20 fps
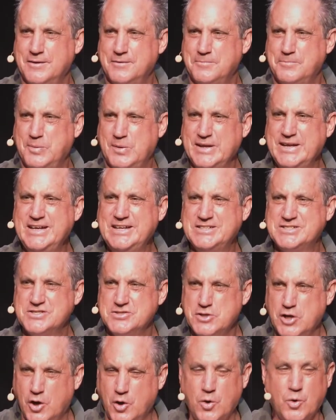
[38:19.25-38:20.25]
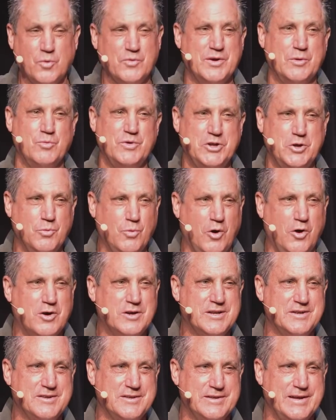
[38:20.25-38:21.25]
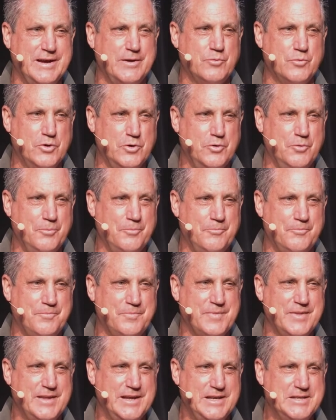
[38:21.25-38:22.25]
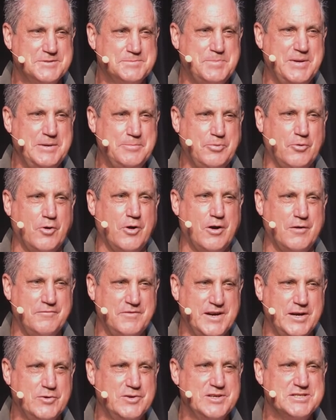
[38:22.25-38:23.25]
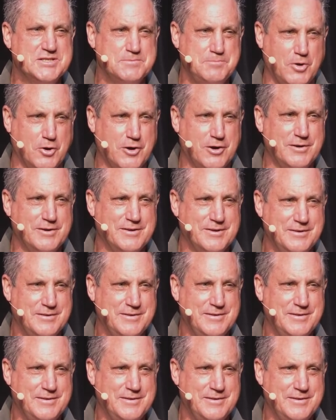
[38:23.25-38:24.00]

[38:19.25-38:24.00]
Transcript: Please know that when you walk into that room, these people are very smart.